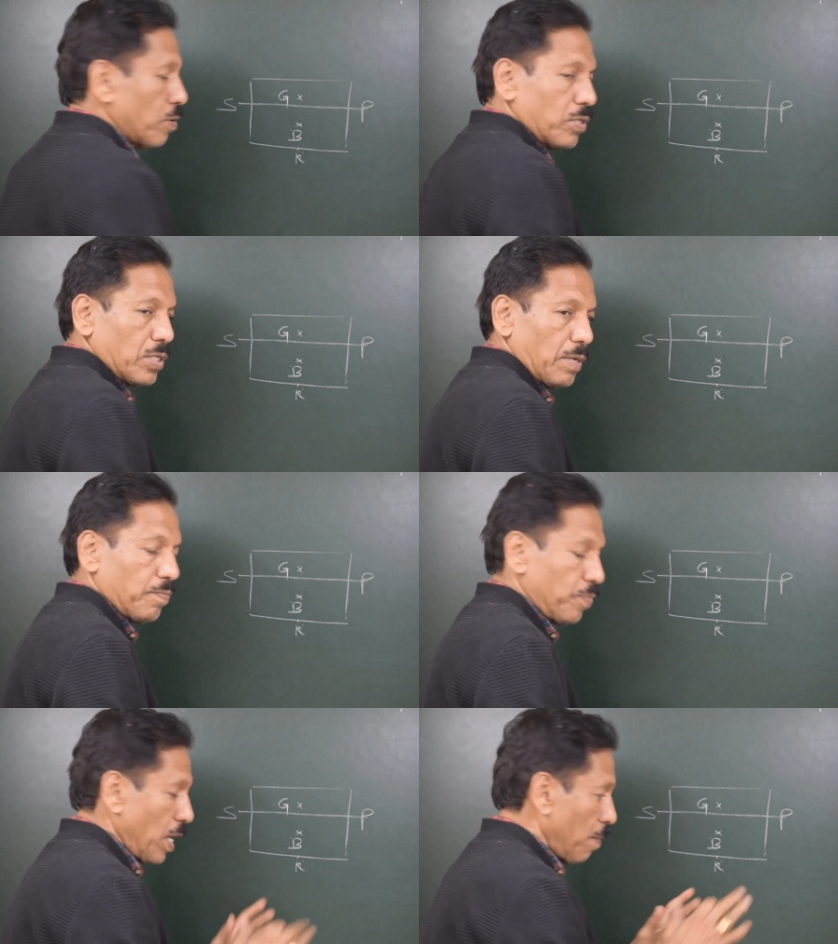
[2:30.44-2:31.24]
on the ship,
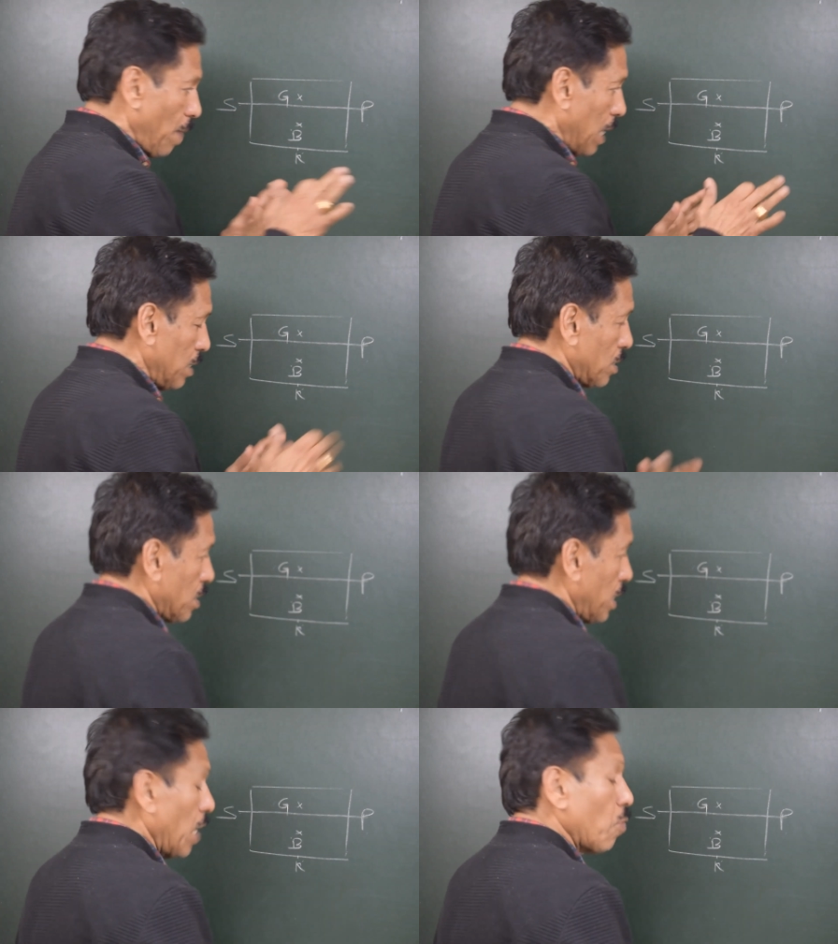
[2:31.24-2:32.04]
they are balanced.
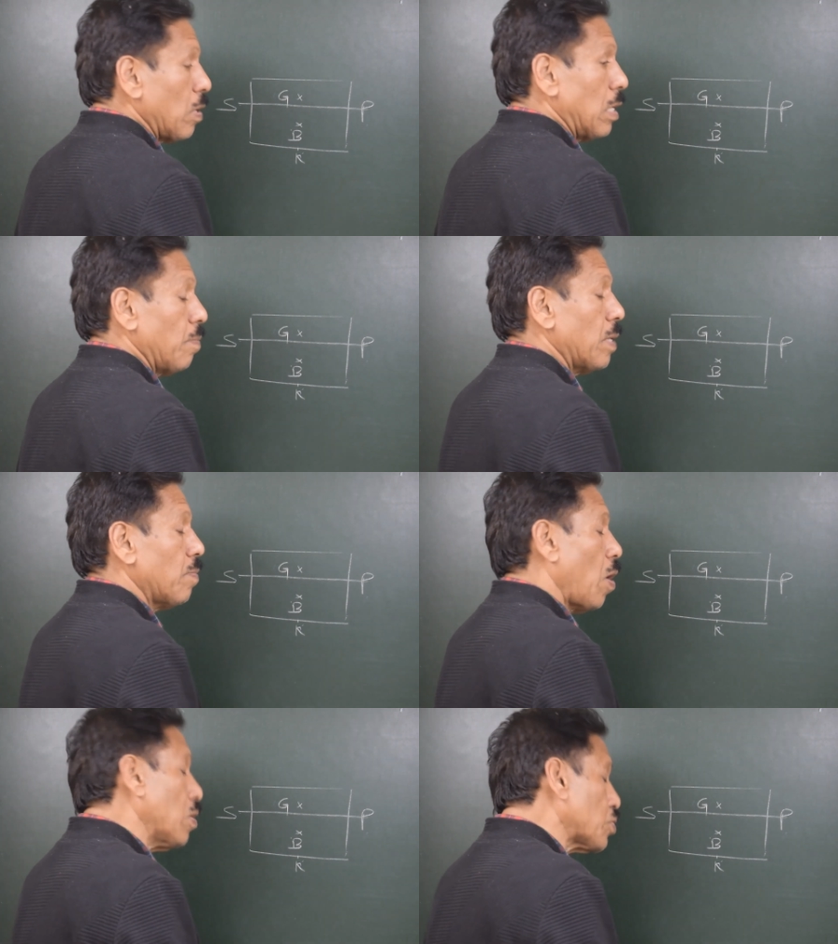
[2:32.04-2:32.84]
Equilibrium
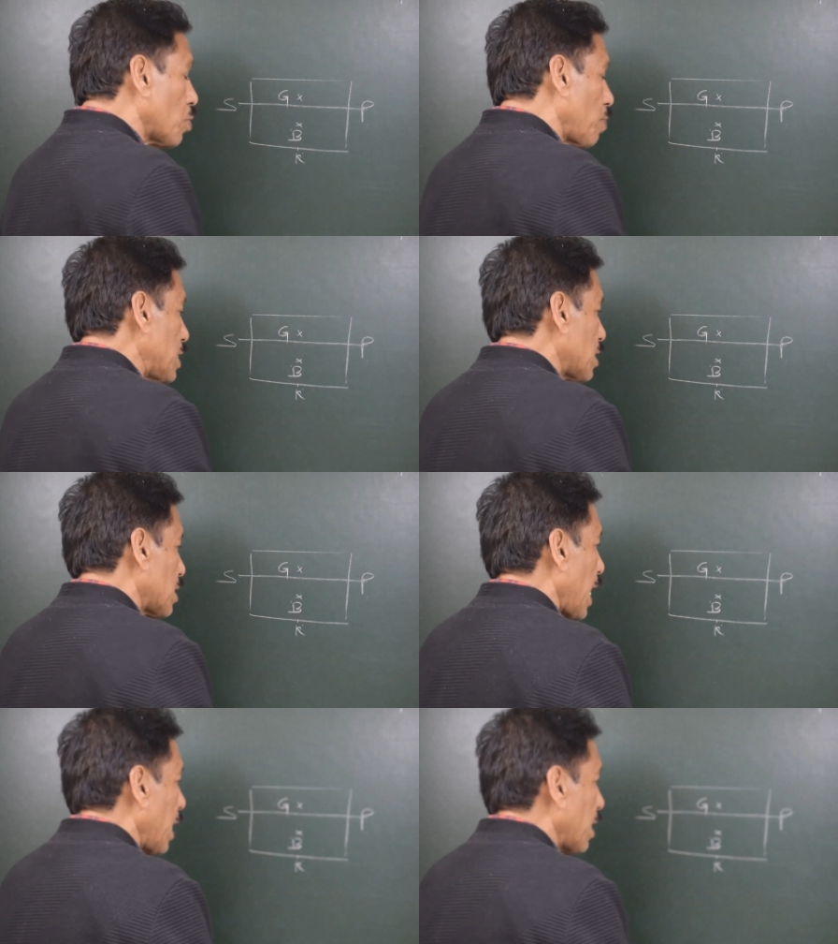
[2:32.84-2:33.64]
also means
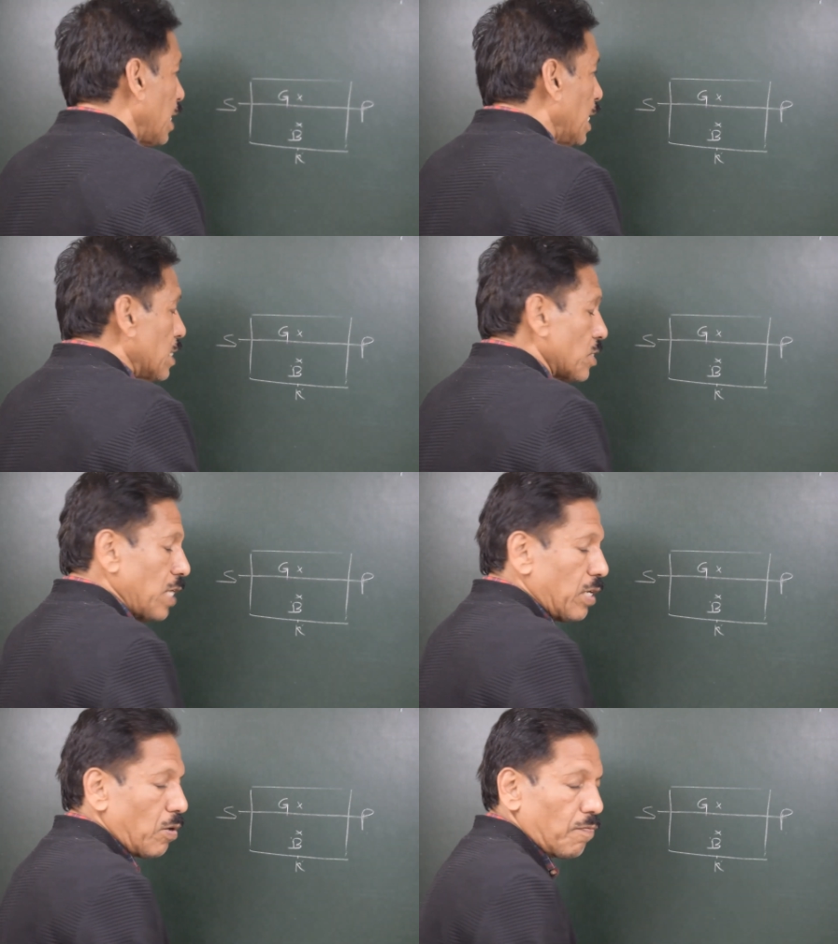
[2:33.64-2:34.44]
that
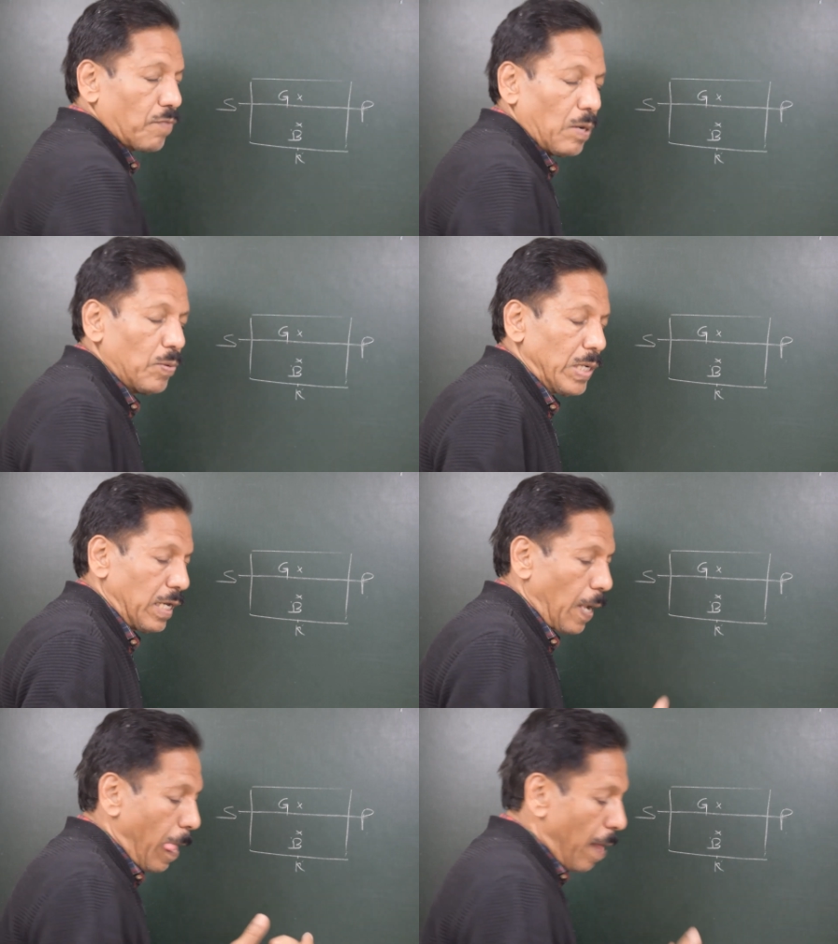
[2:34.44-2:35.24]
center of
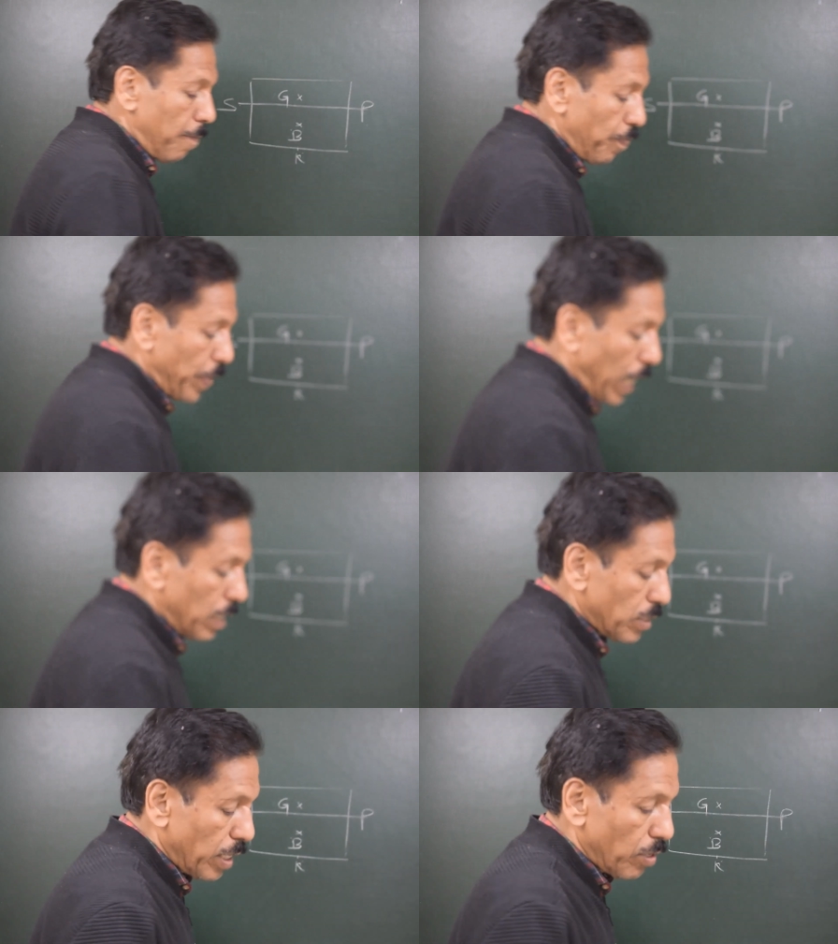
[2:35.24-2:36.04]
gravity and
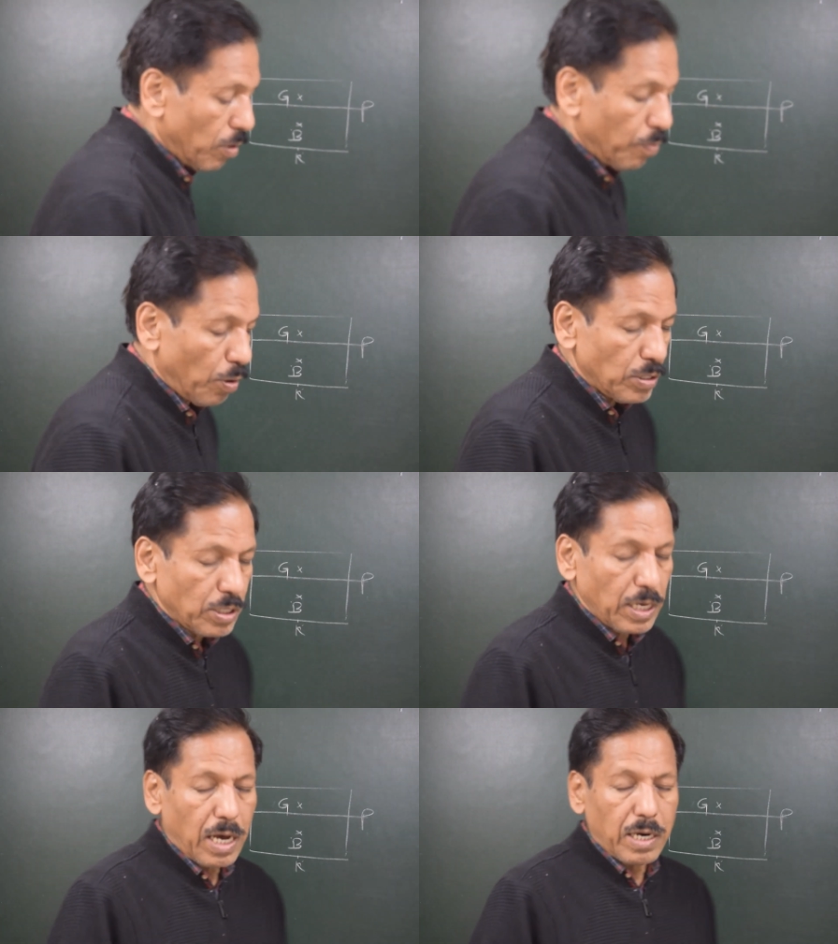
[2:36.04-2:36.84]
center of
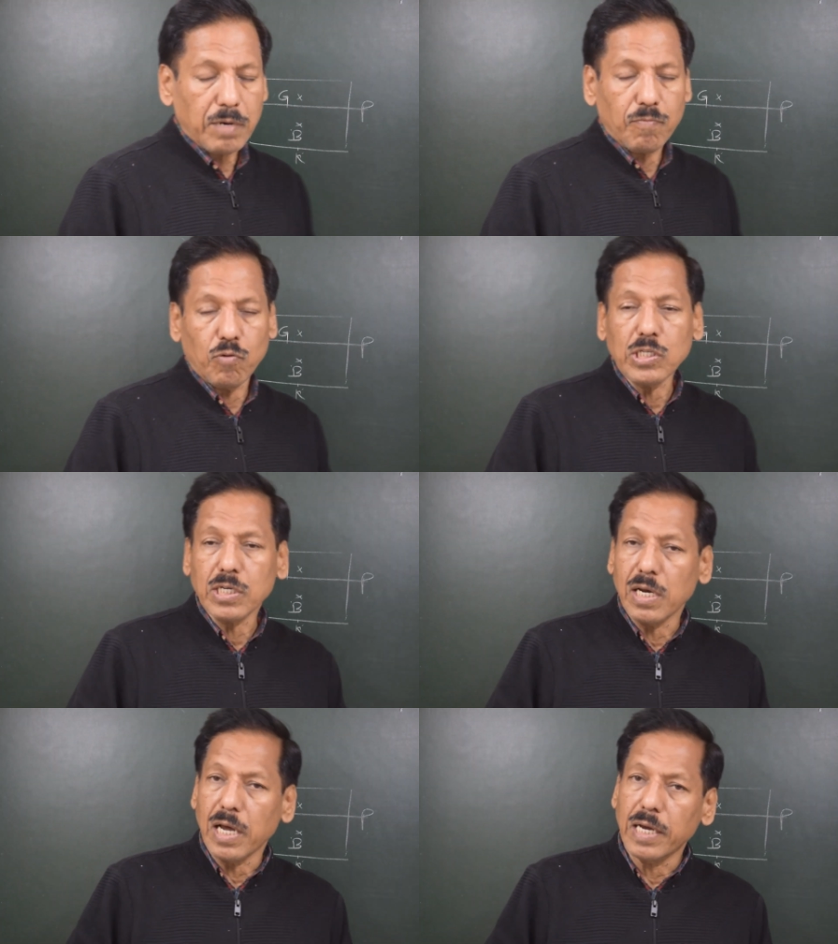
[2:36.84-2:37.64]
buoyancy are in
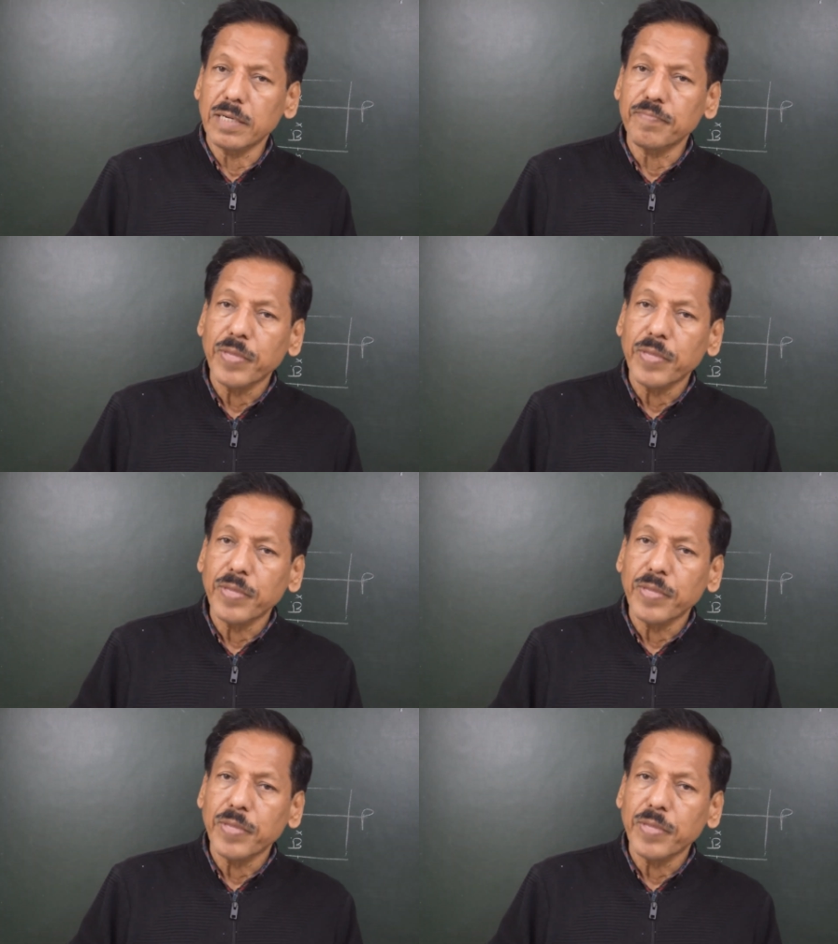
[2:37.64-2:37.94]
vertical line.